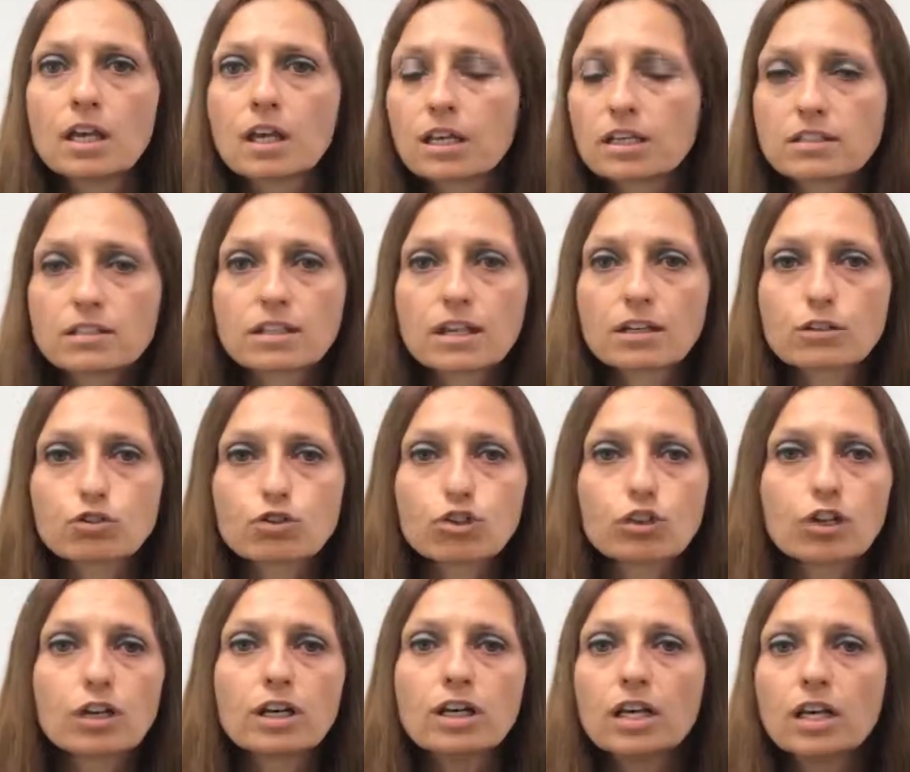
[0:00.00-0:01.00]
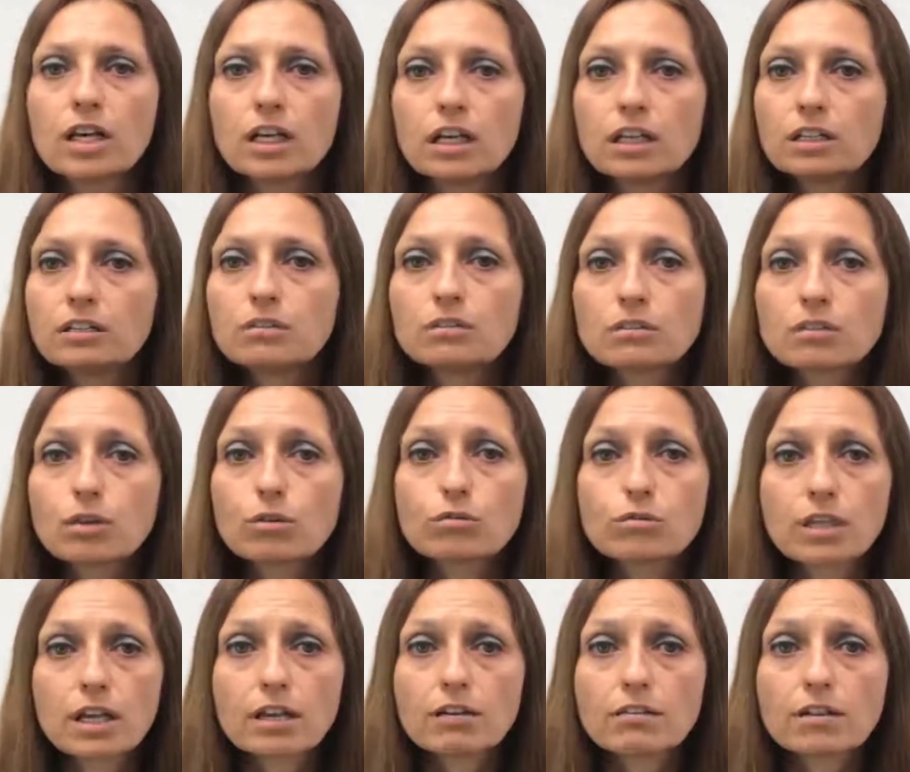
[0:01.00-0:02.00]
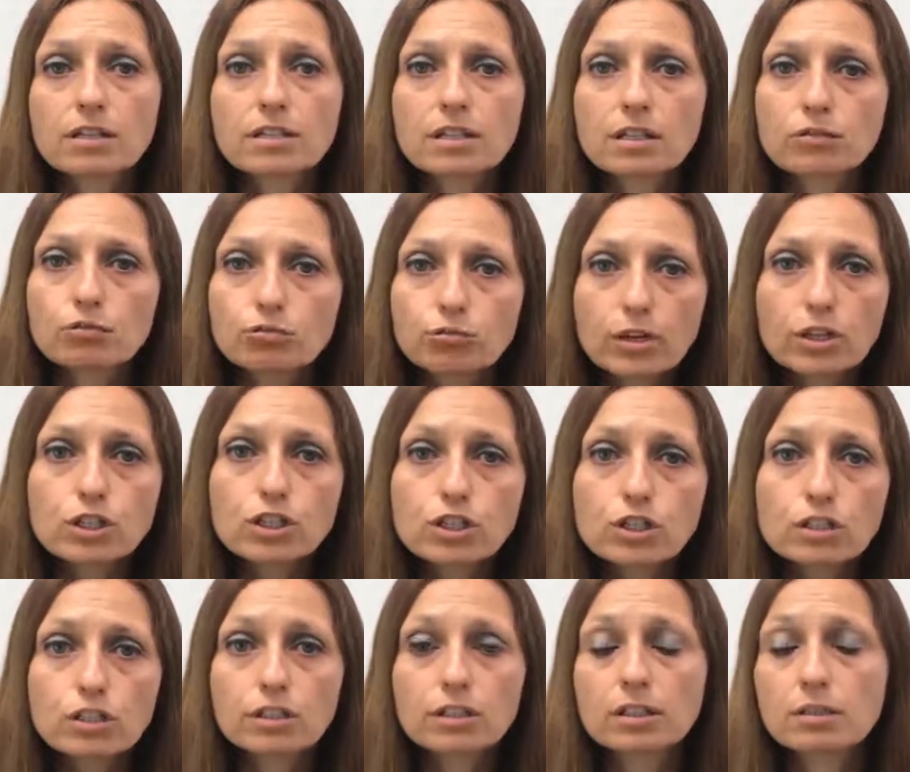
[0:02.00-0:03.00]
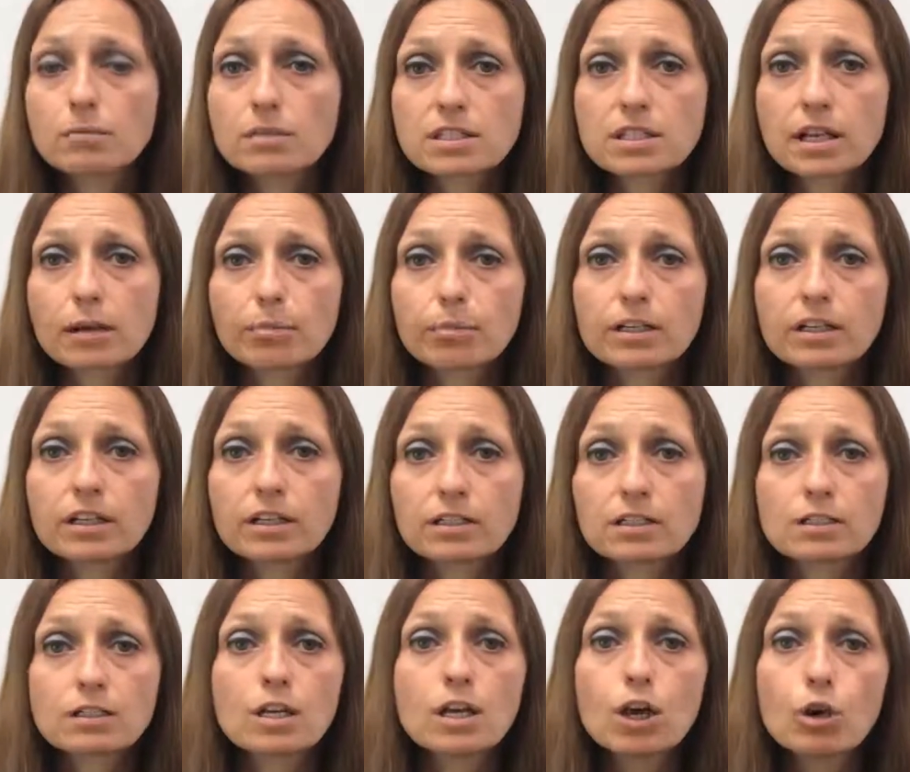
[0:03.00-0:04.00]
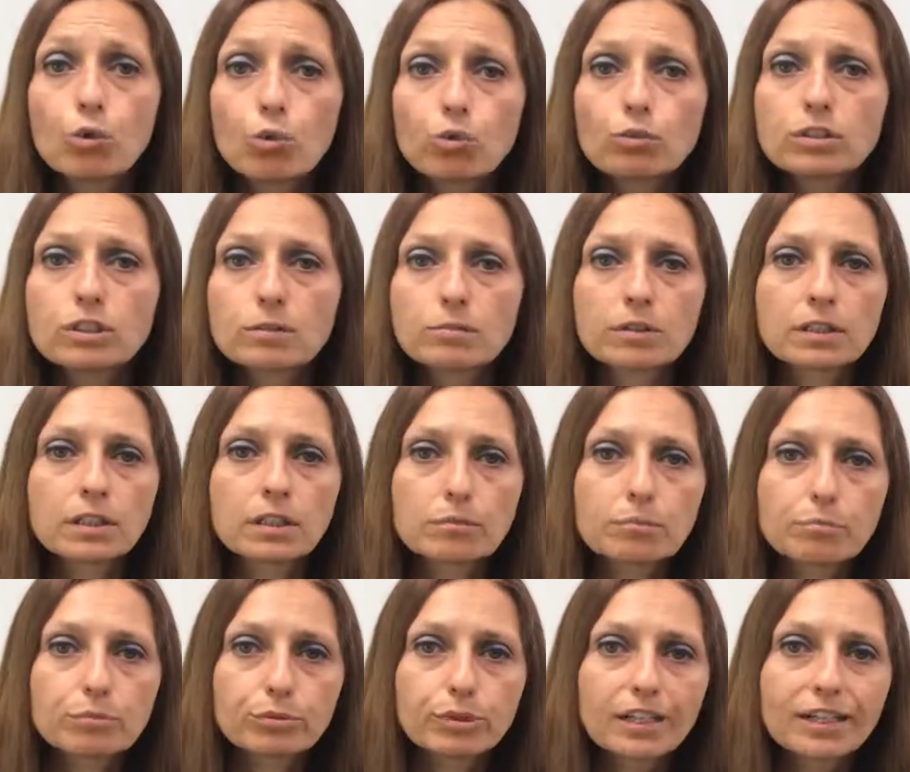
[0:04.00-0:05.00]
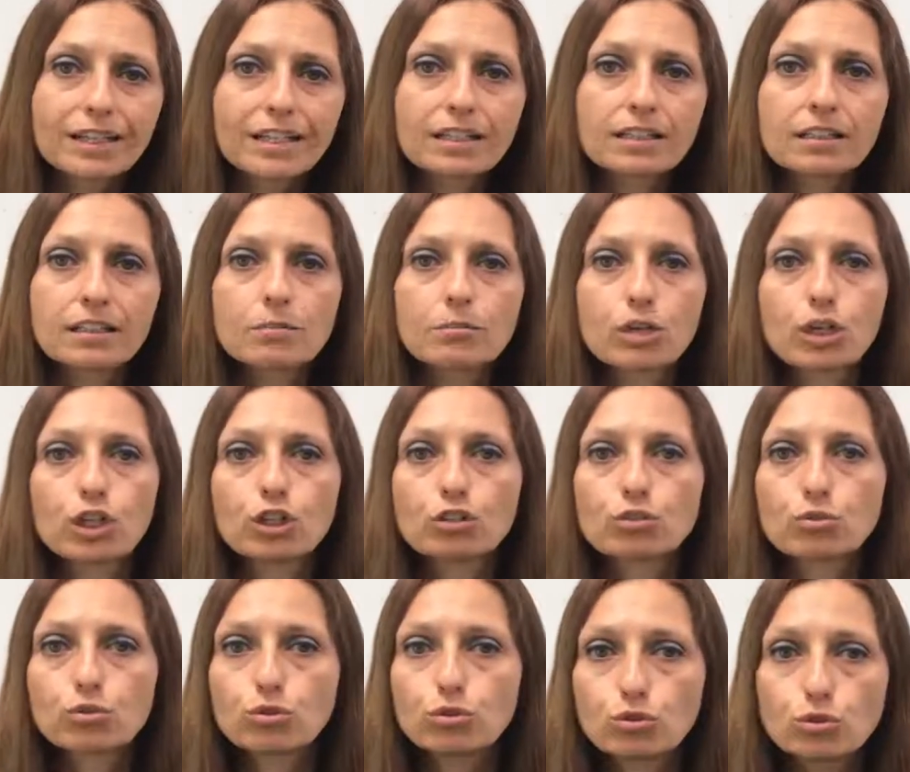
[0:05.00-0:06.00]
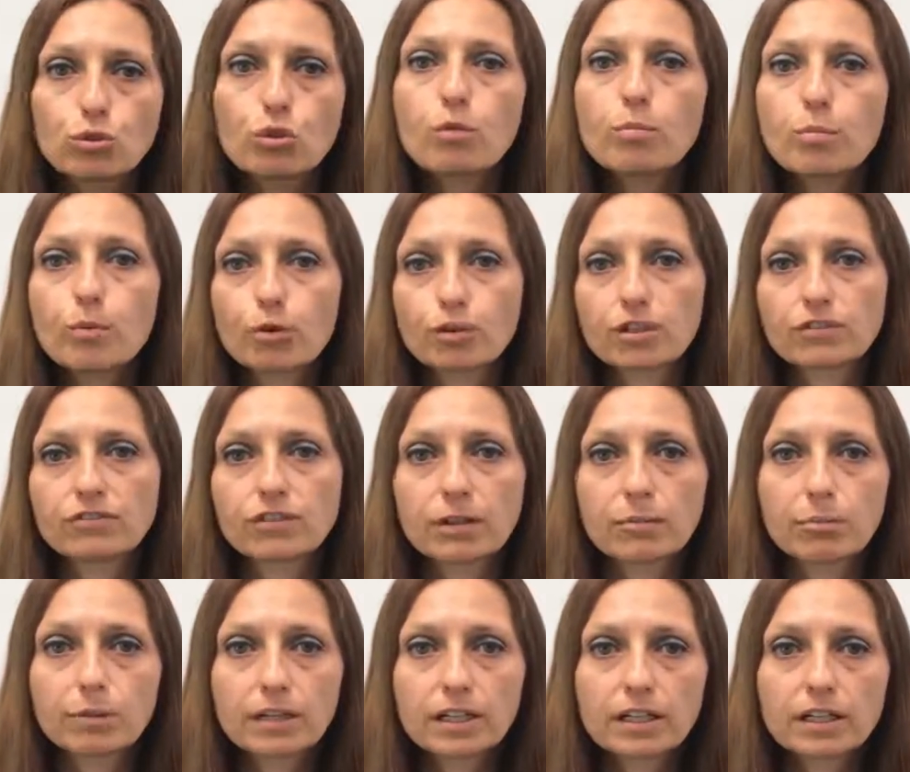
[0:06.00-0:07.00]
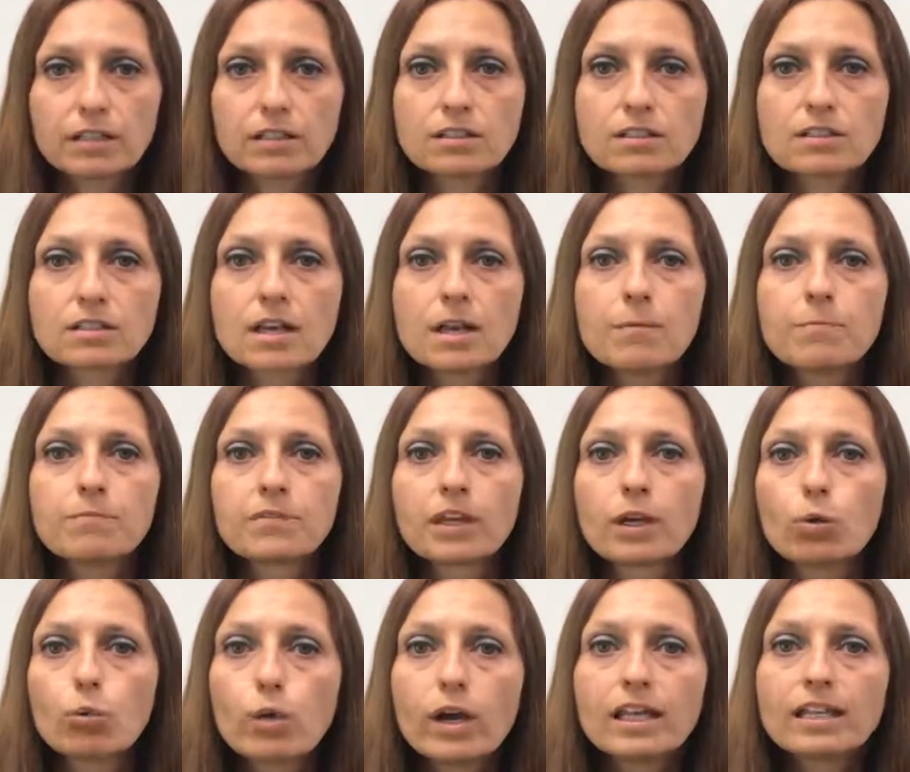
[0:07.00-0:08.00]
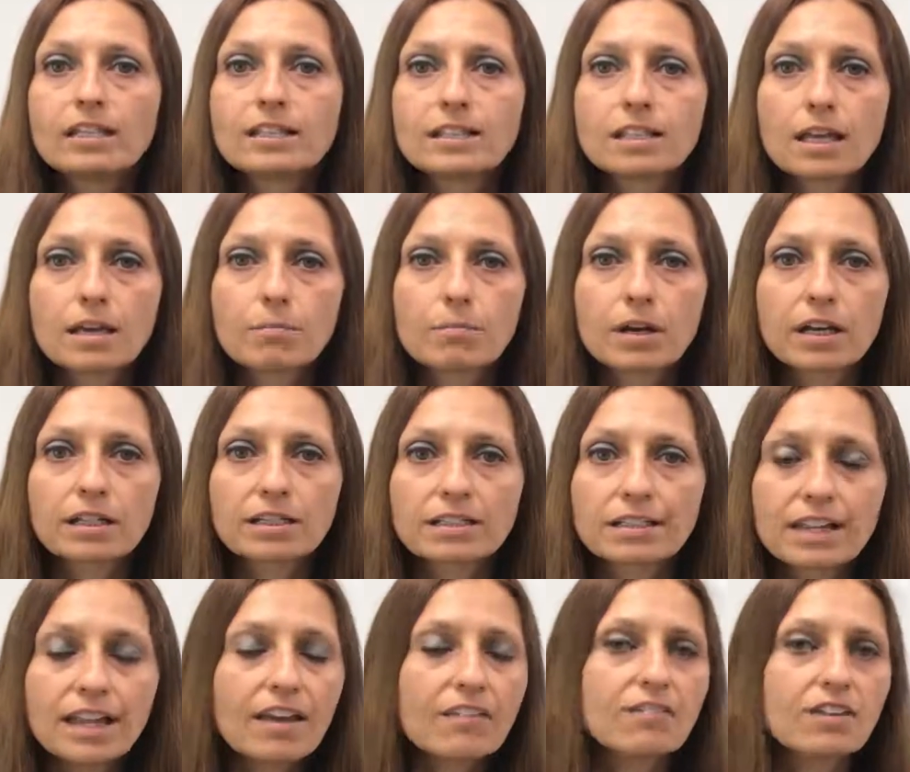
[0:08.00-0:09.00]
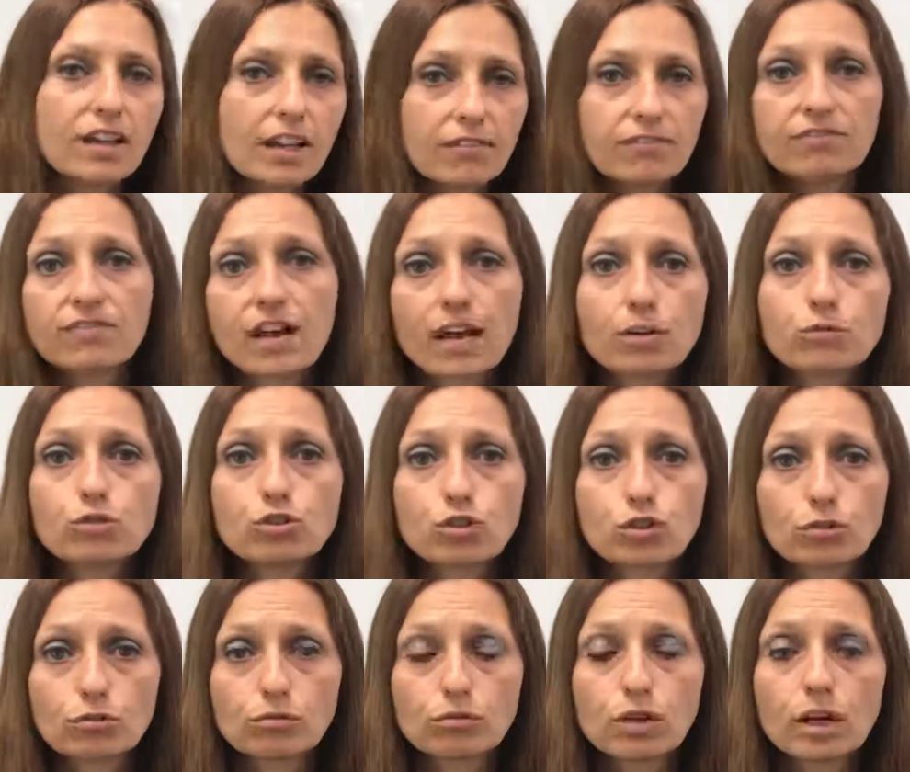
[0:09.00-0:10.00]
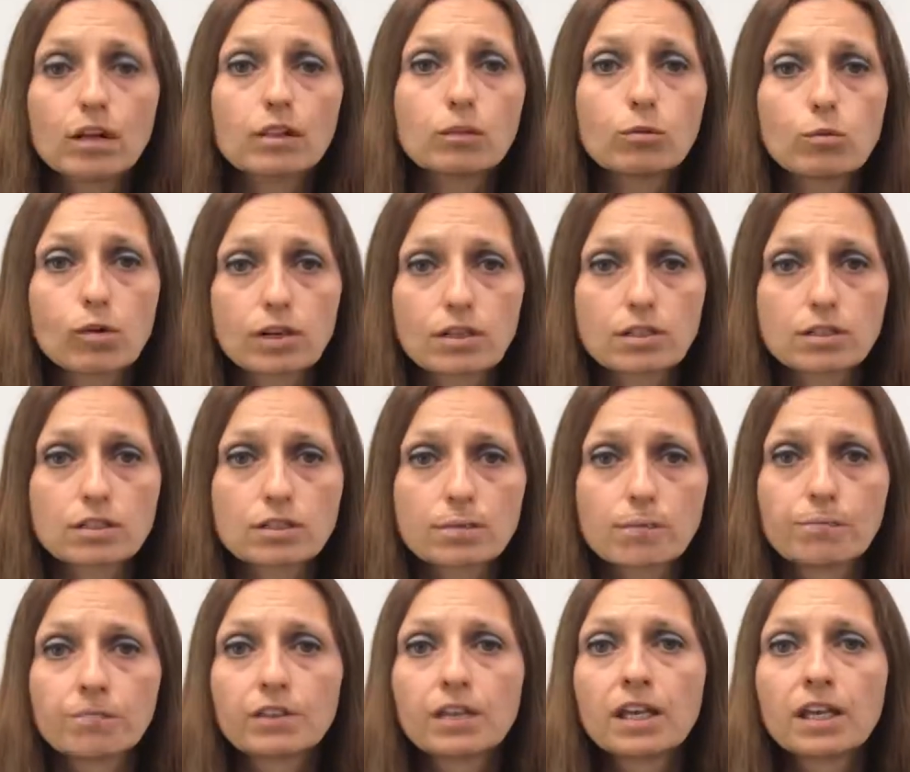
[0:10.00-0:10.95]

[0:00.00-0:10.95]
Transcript: etc., in those areas and register them as applicants, ultimately bringing them into your pot of applicants when they might never have found you otherwise.